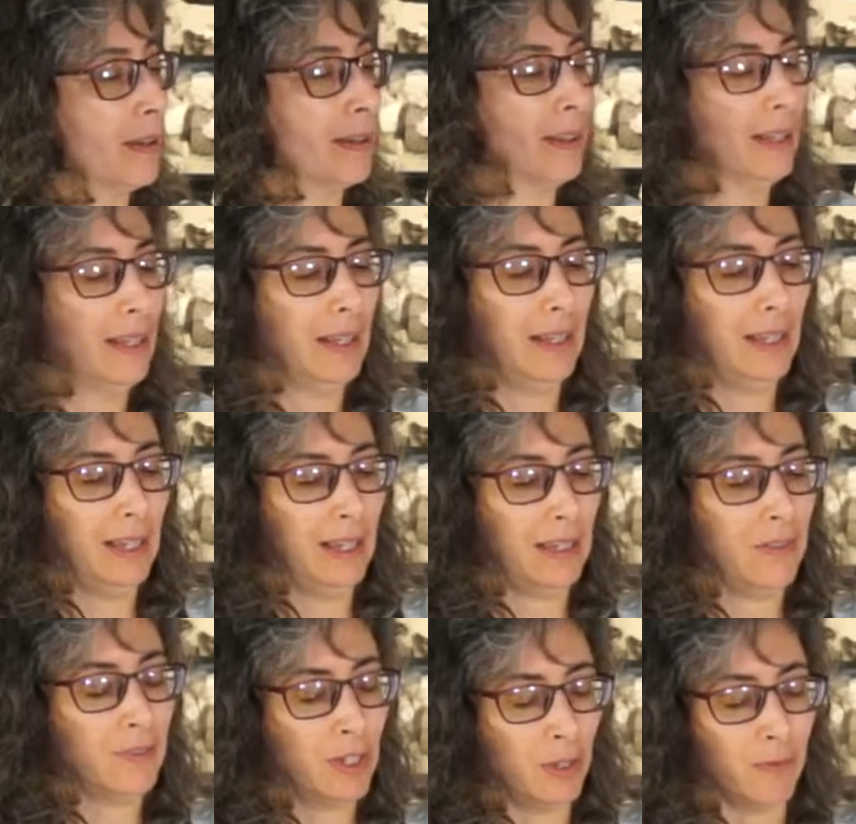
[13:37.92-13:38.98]
on,
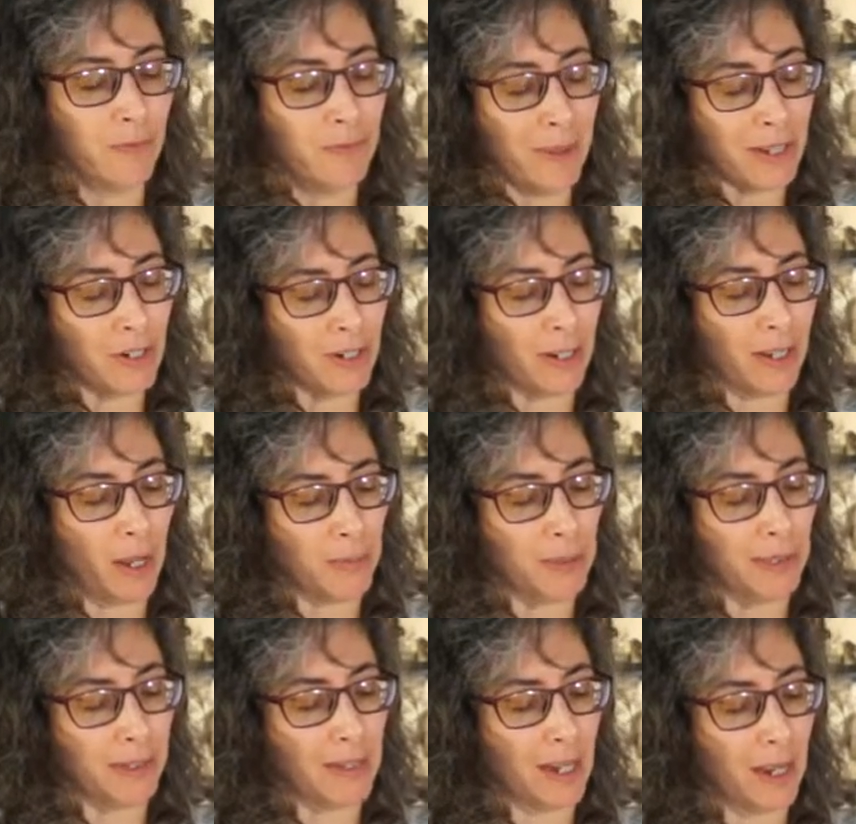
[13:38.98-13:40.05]
you, have mentioned a couple
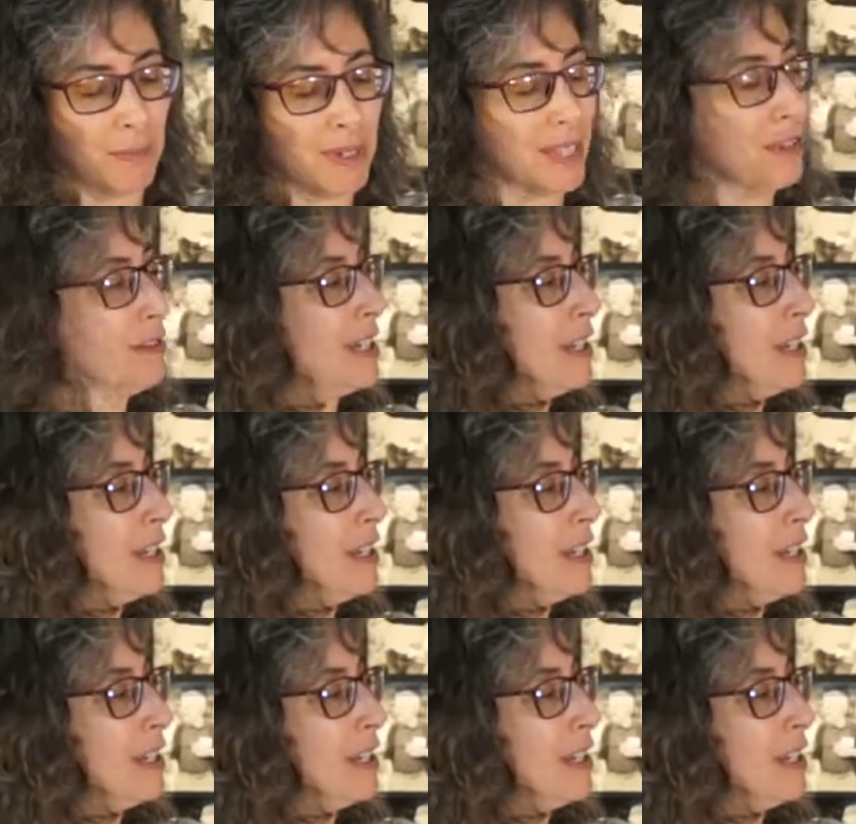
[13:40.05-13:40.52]
of times that you